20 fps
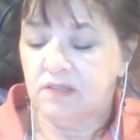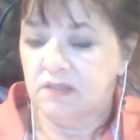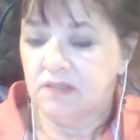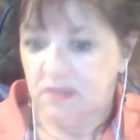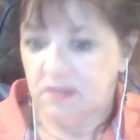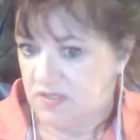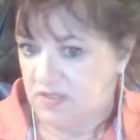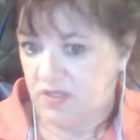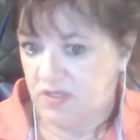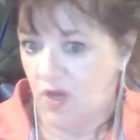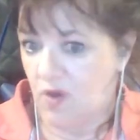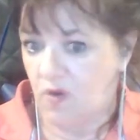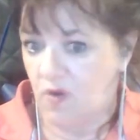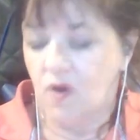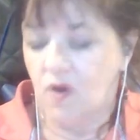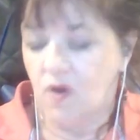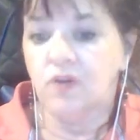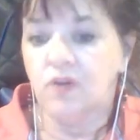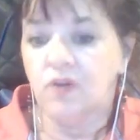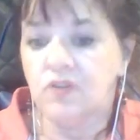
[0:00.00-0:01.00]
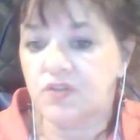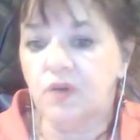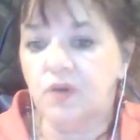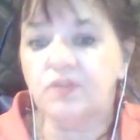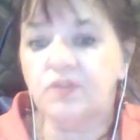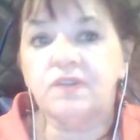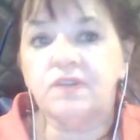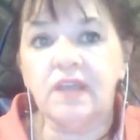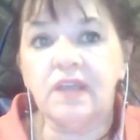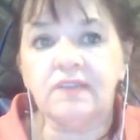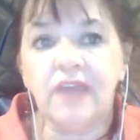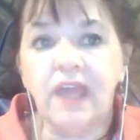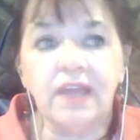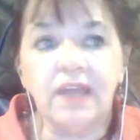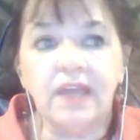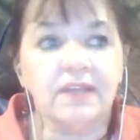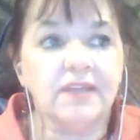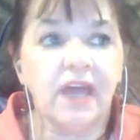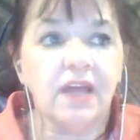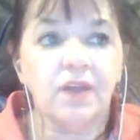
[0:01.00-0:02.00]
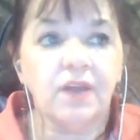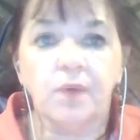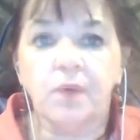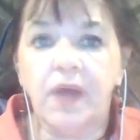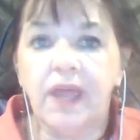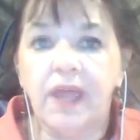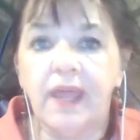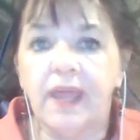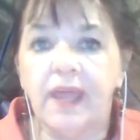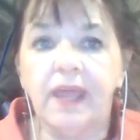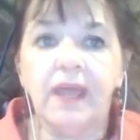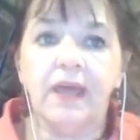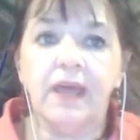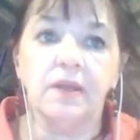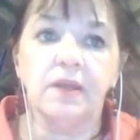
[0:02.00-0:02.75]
So take that away, and